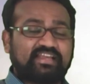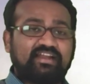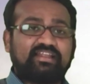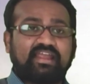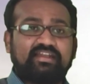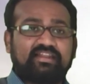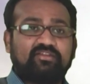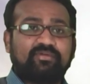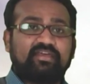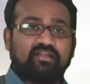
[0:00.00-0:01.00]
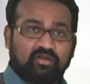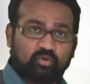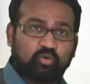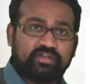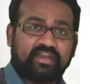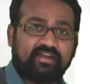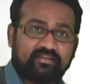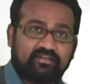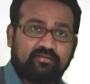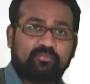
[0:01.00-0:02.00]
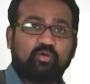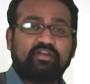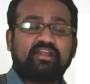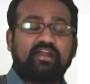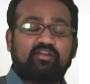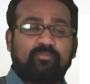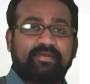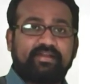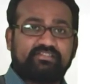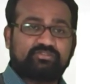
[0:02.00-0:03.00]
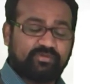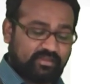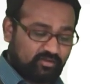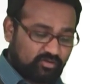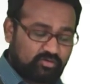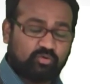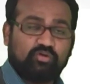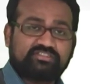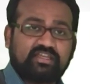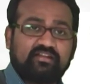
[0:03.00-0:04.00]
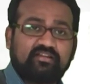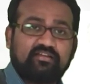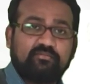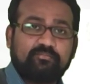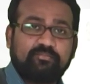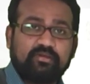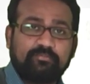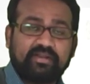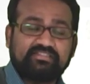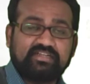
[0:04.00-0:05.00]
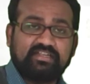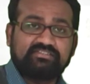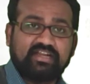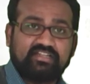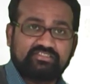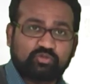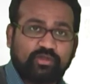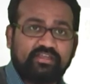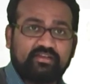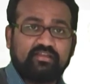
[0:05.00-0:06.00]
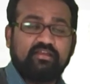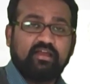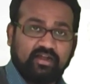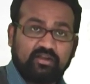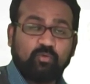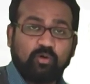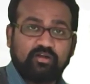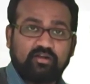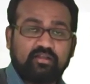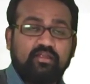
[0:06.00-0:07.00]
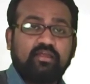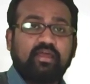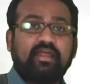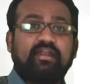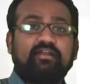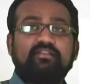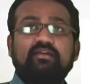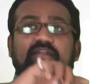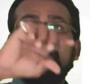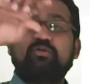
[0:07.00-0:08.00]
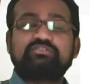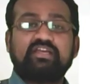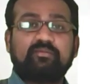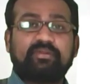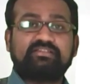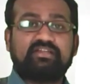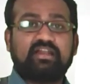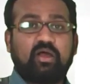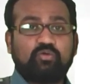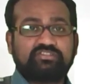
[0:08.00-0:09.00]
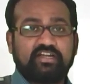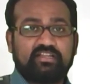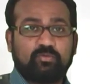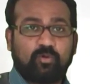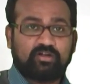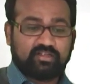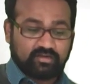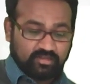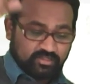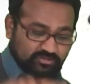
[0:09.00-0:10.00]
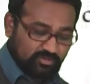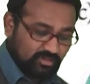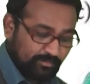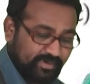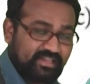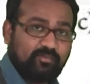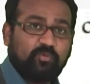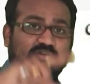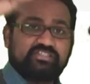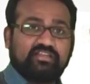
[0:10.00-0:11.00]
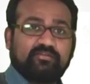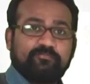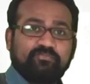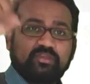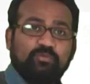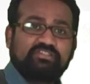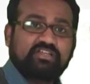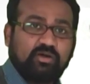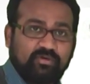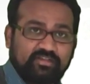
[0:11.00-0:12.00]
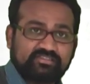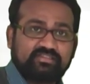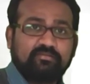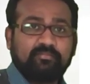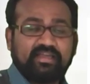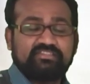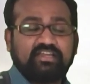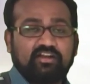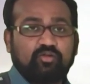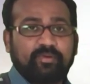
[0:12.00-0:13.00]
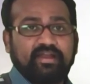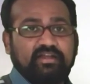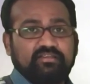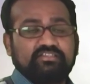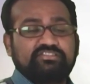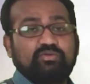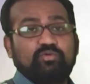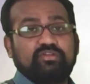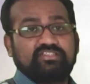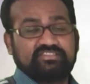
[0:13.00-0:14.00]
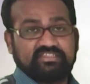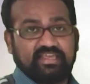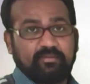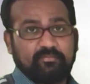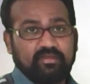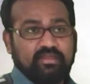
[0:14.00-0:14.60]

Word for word: second category, where rooted floating hydrophytes, where roots are Uh, present inside the soil underwater and the leaves are present outside the water, so the middle portion which covers by this hydrophyte is due to the stem.